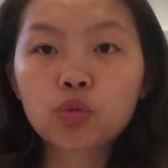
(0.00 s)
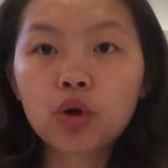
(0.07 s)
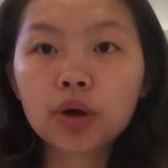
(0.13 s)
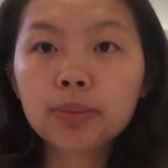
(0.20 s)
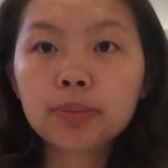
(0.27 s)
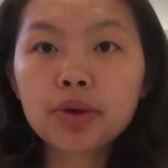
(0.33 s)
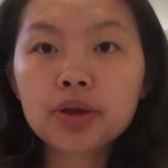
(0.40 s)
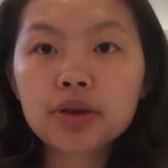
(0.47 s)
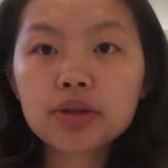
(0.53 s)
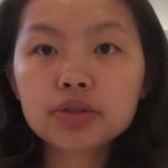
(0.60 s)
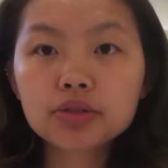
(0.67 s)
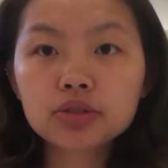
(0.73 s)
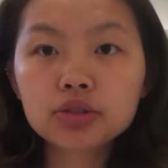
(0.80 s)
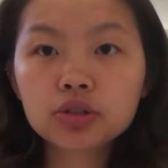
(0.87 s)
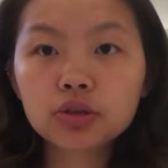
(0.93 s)
1
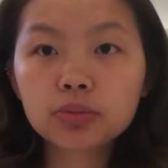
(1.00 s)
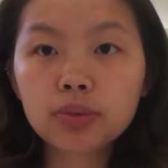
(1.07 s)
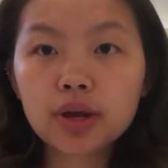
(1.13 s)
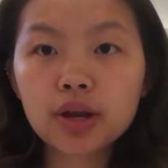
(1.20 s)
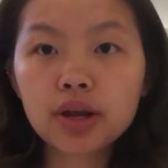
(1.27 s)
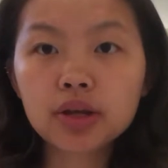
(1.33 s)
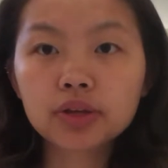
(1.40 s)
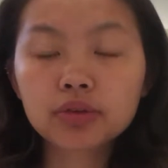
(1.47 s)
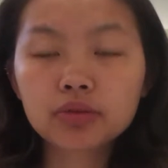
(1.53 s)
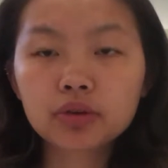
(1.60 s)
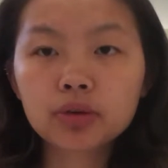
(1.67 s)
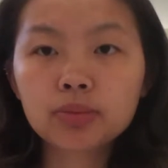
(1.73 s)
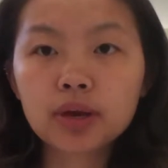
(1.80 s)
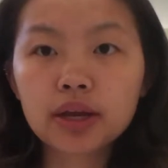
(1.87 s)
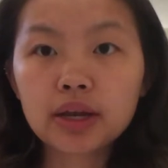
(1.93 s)
minute, 2 minute, 3
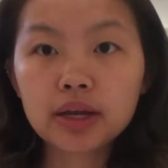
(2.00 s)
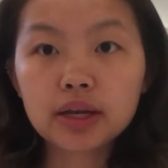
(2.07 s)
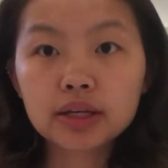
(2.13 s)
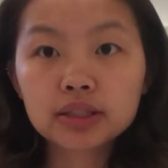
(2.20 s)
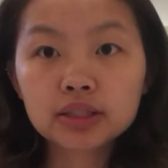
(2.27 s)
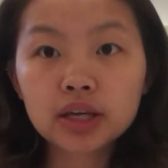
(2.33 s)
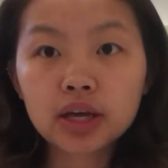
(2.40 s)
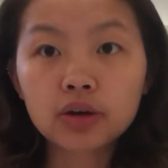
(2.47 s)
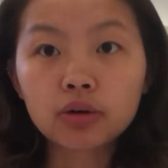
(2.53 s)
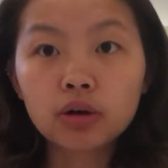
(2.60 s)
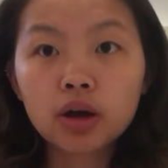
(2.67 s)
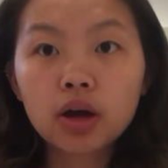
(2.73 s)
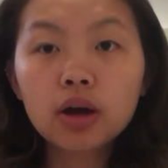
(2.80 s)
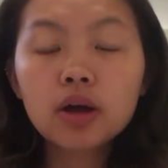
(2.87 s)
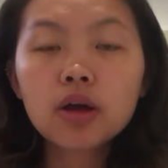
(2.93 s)
minute,
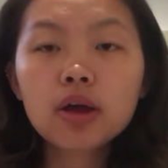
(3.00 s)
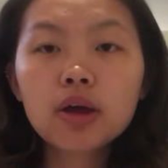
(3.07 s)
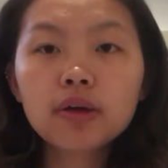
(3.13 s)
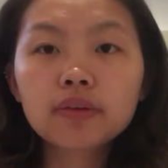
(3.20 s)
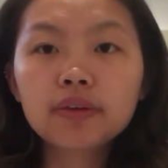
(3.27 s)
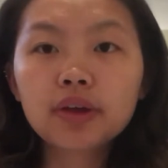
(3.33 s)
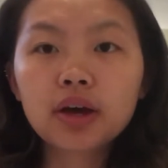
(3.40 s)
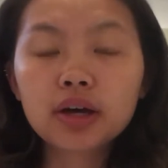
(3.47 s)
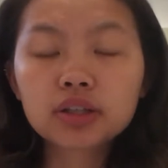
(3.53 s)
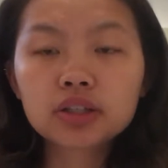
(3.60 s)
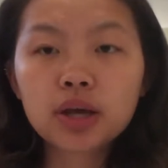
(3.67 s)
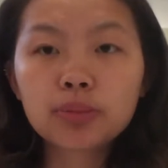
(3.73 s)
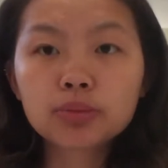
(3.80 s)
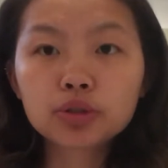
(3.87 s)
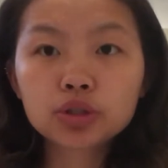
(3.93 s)
etc., the
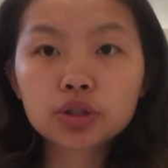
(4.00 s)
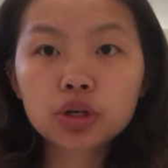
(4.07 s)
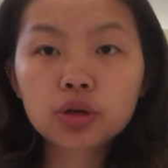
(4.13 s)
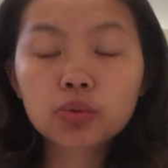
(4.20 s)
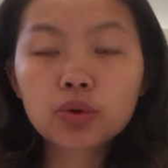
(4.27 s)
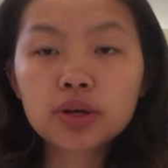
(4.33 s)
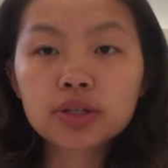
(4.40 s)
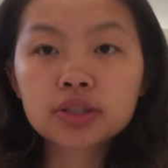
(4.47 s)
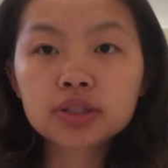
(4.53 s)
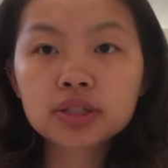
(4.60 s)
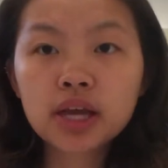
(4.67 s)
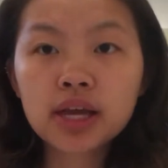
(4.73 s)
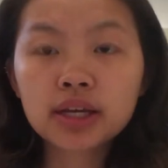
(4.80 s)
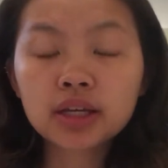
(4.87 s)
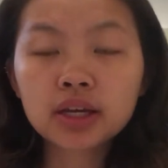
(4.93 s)
temperature was
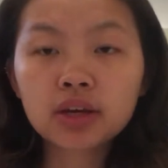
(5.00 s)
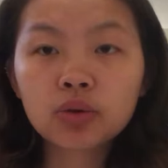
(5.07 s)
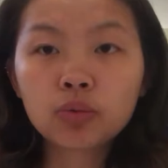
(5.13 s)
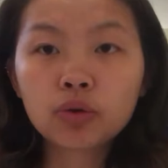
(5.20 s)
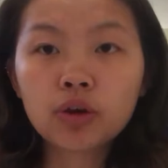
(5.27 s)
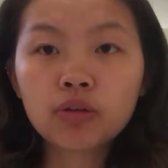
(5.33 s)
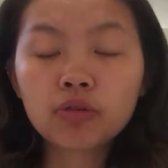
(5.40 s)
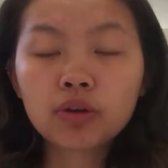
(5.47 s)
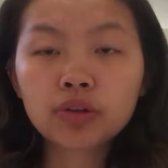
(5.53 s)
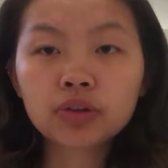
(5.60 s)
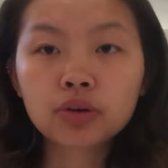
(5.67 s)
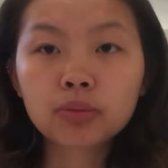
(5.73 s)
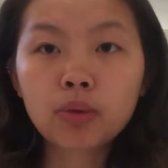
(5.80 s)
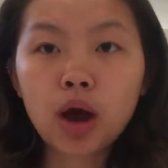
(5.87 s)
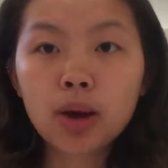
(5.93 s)
taken with a
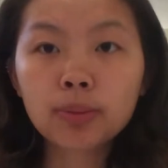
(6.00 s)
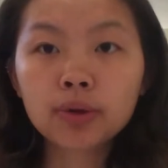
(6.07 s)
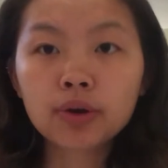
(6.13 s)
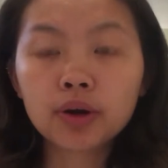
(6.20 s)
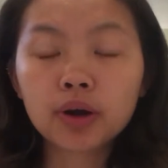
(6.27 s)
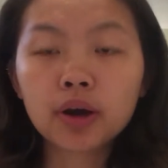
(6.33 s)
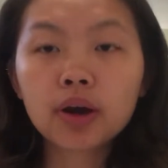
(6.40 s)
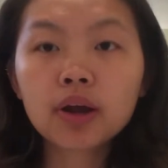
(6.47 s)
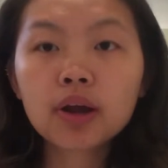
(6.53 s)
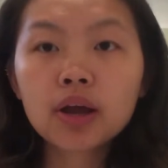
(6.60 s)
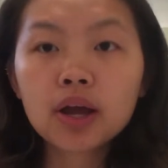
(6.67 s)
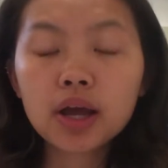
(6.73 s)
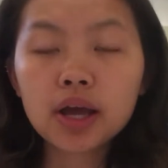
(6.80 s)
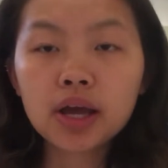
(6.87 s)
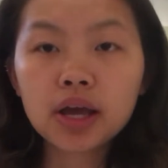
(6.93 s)
thermometer
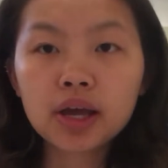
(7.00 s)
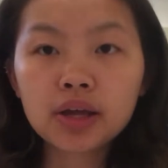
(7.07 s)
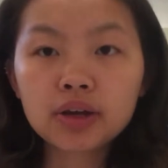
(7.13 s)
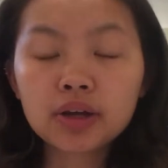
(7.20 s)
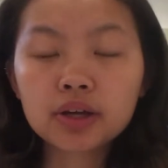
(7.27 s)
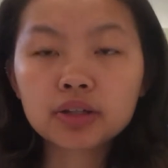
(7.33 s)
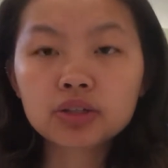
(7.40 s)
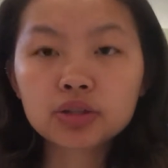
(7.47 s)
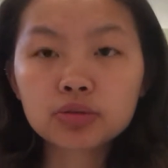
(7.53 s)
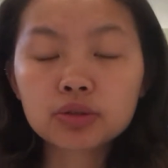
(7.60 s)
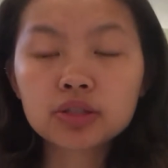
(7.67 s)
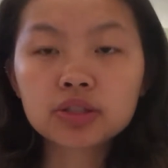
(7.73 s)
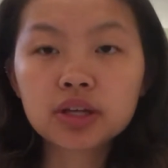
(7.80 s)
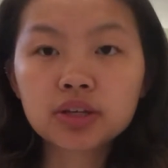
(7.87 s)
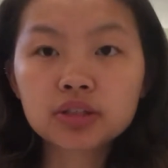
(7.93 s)
and
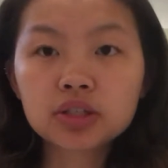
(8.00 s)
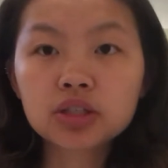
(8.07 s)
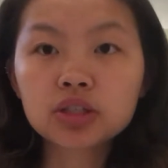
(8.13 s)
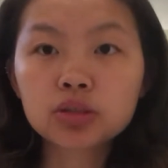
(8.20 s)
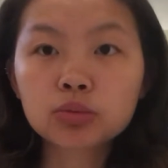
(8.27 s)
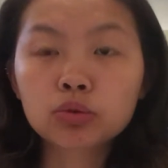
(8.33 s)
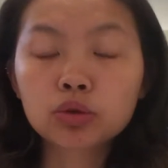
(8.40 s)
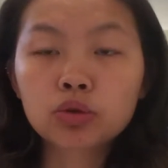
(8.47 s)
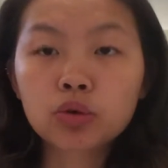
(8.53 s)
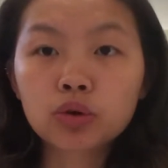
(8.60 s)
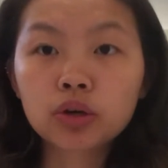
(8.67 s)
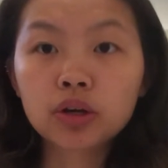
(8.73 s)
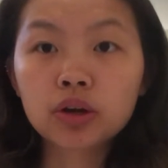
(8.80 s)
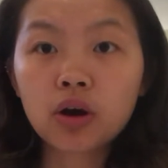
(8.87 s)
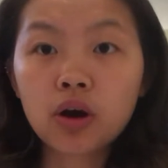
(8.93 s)
degrees Celsius and
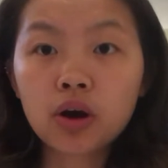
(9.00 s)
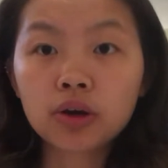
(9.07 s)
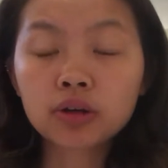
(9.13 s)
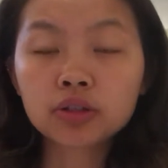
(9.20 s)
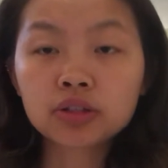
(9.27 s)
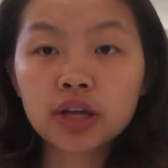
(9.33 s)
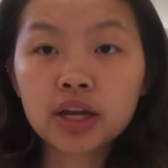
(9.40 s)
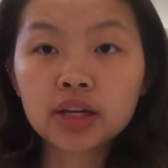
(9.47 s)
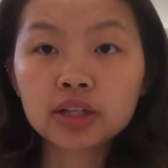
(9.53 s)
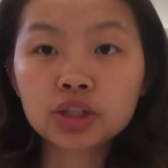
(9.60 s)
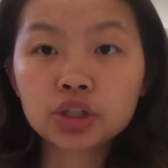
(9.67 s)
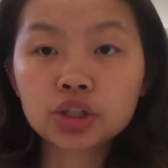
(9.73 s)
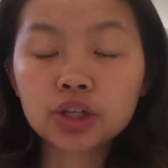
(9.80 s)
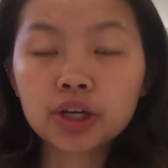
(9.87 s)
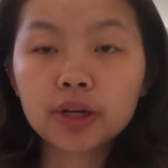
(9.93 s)
recorded on our data
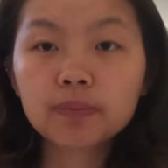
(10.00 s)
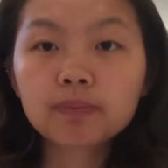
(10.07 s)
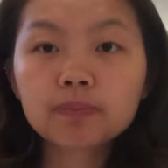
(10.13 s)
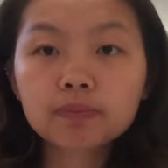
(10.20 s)
sheet.